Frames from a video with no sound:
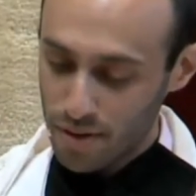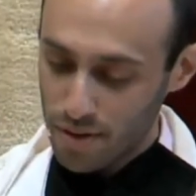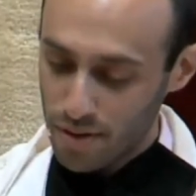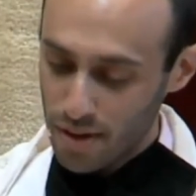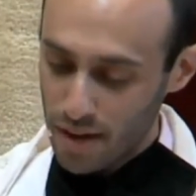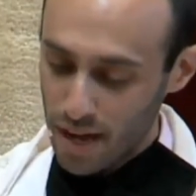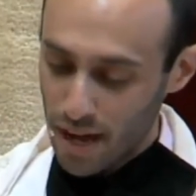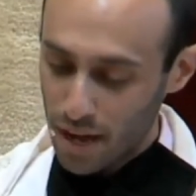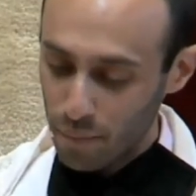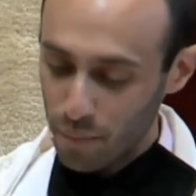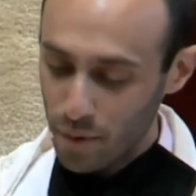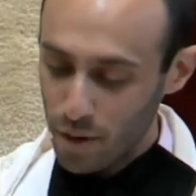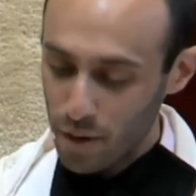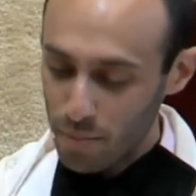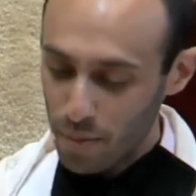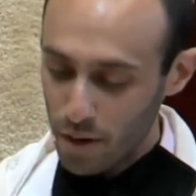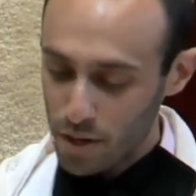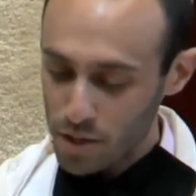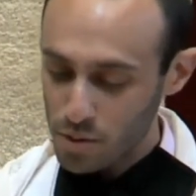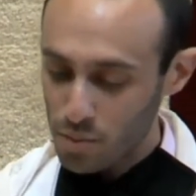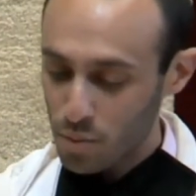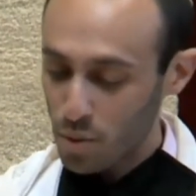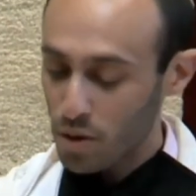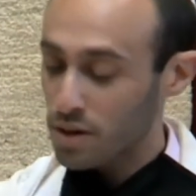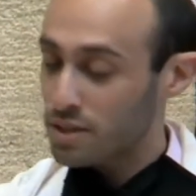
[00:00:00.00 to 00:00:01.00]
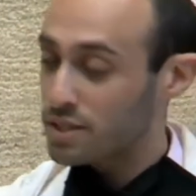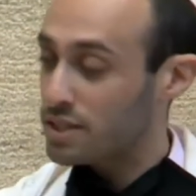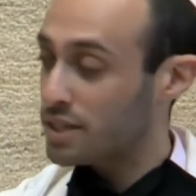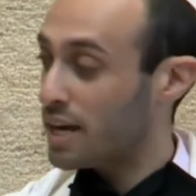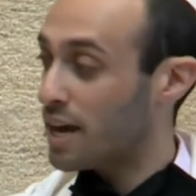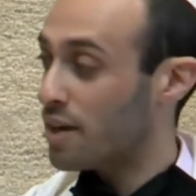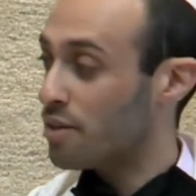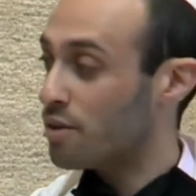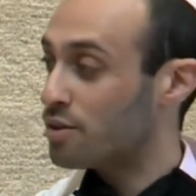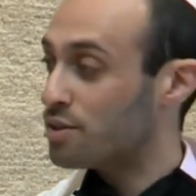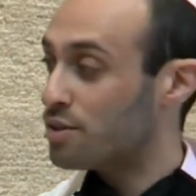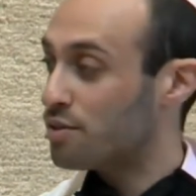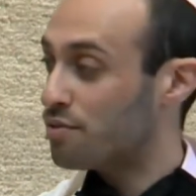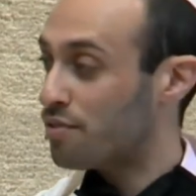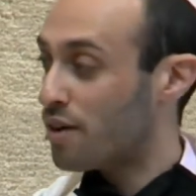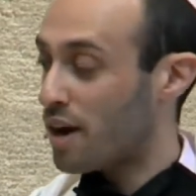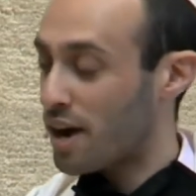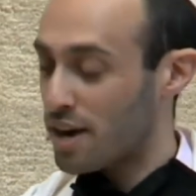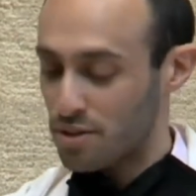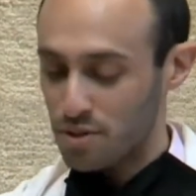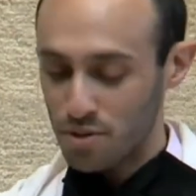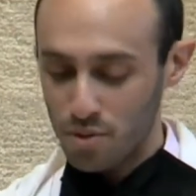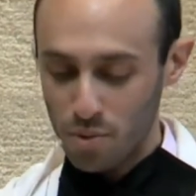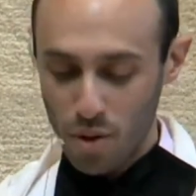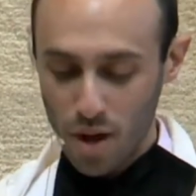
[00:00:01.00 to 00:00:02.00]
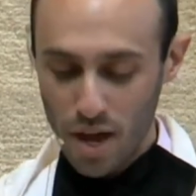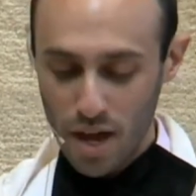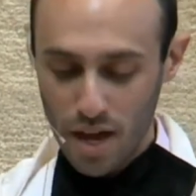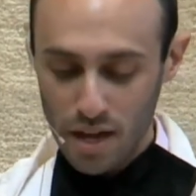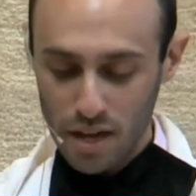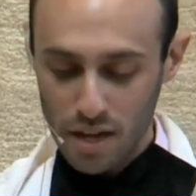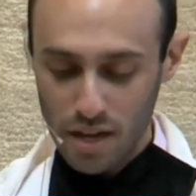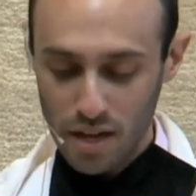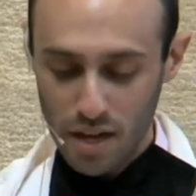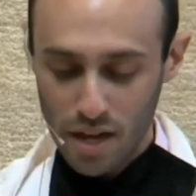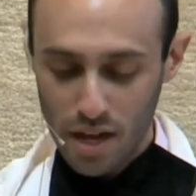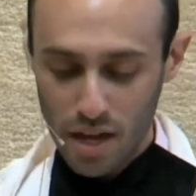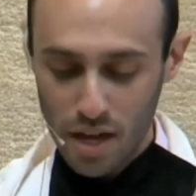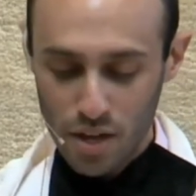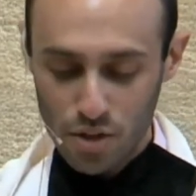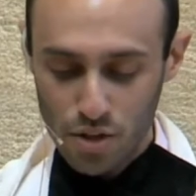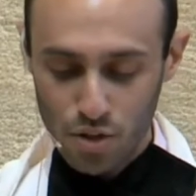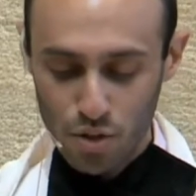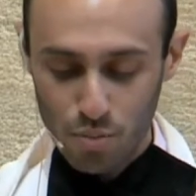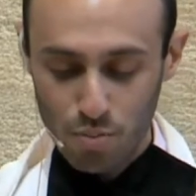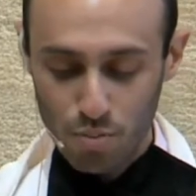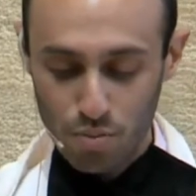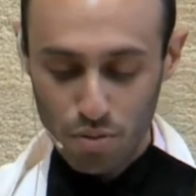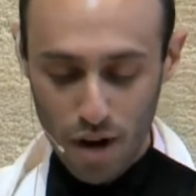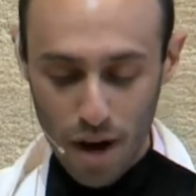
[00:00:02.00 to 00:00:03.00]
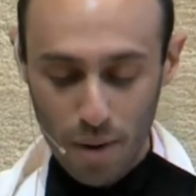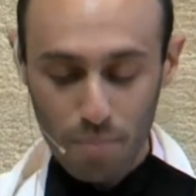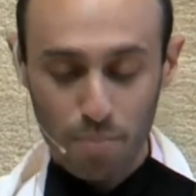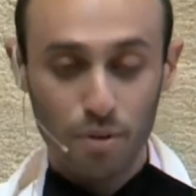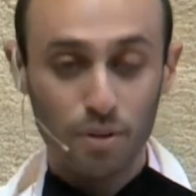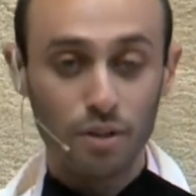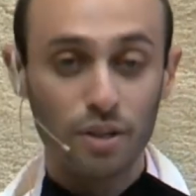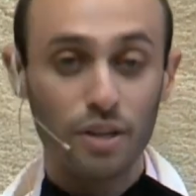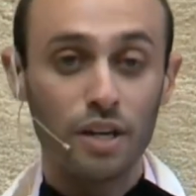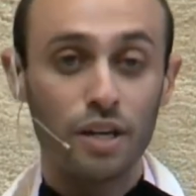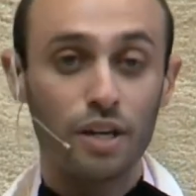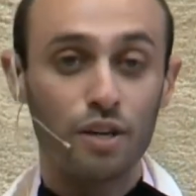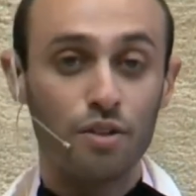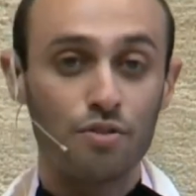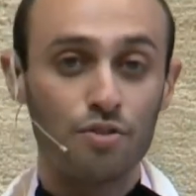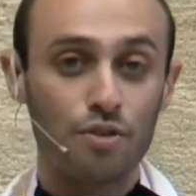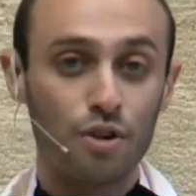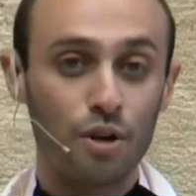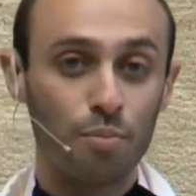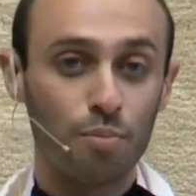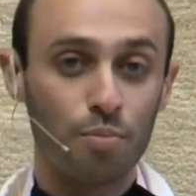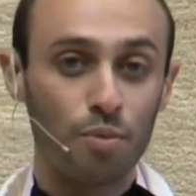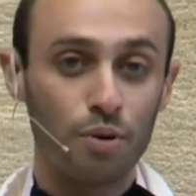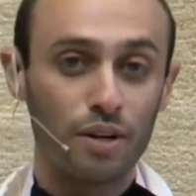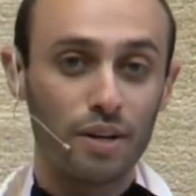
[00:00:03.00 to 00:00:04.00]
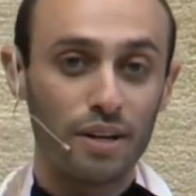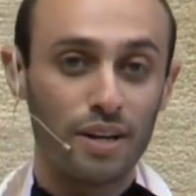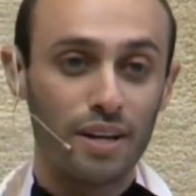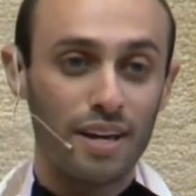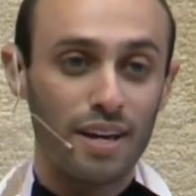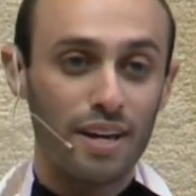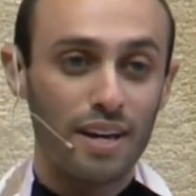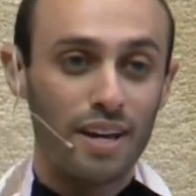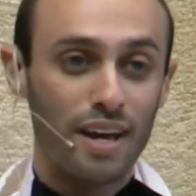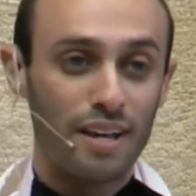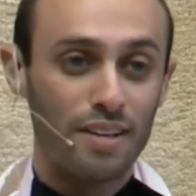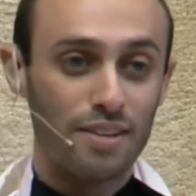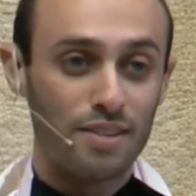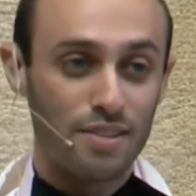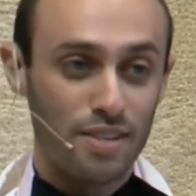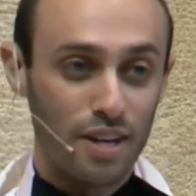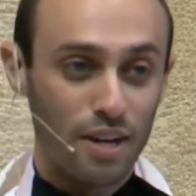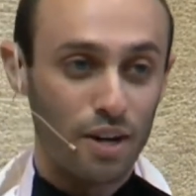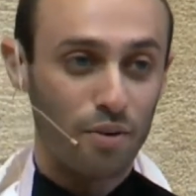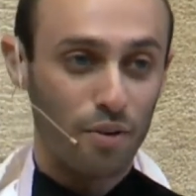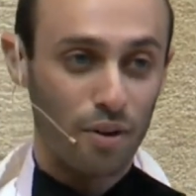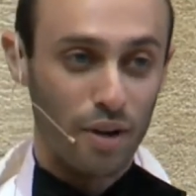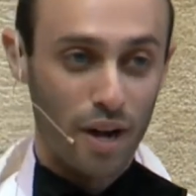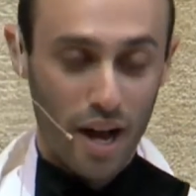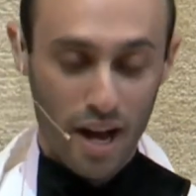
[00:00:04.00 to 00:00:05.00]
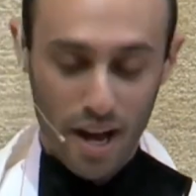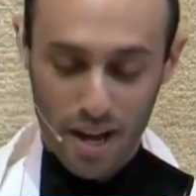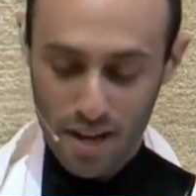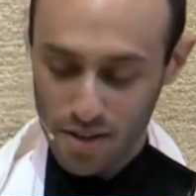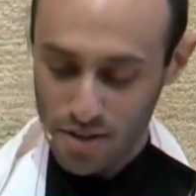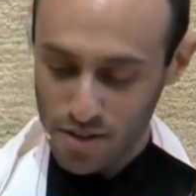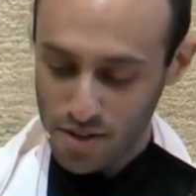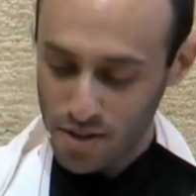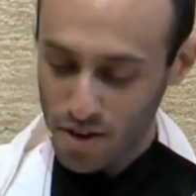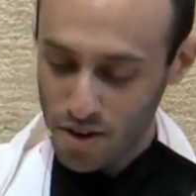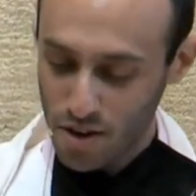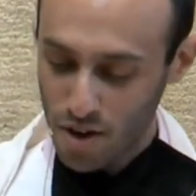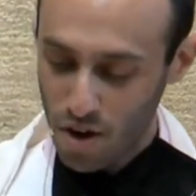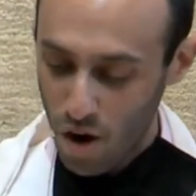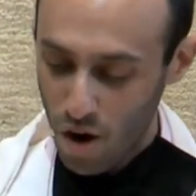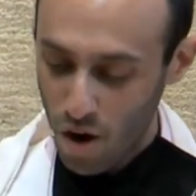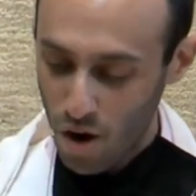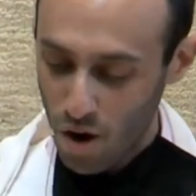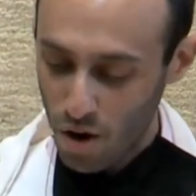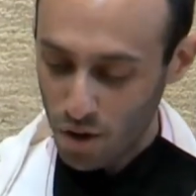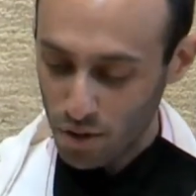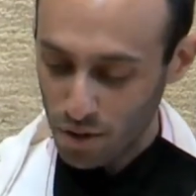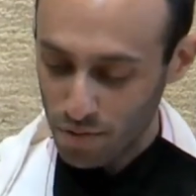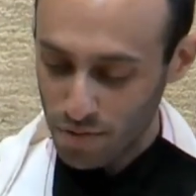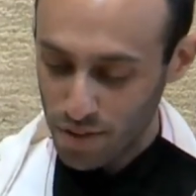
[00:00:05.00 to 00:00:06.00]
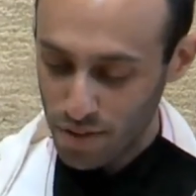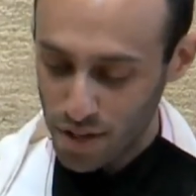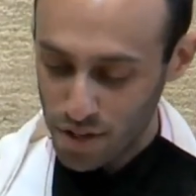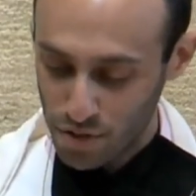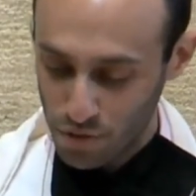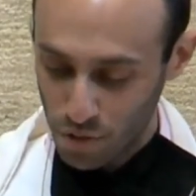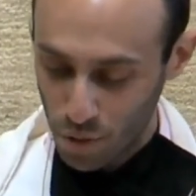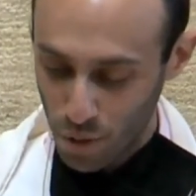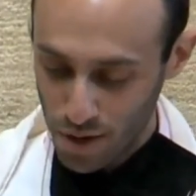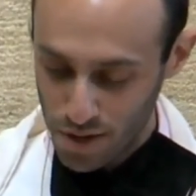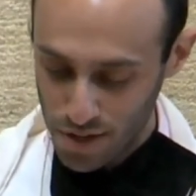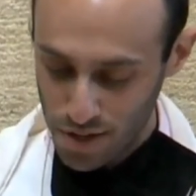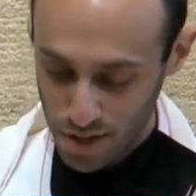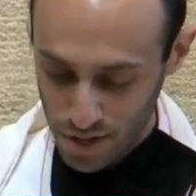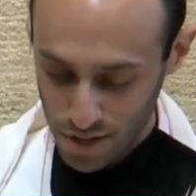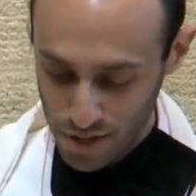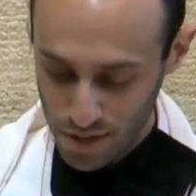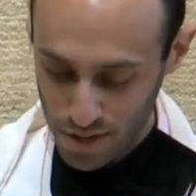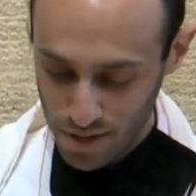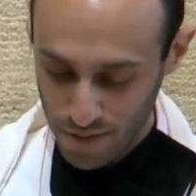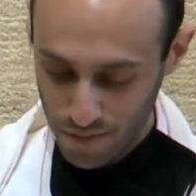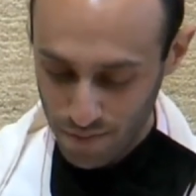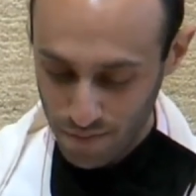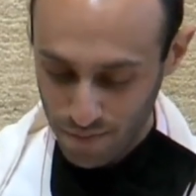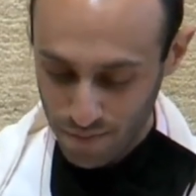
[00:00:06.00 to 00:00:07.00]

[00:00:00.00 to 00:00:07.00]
and we must work together to find a way to properly interpret and synchronize all of these voices.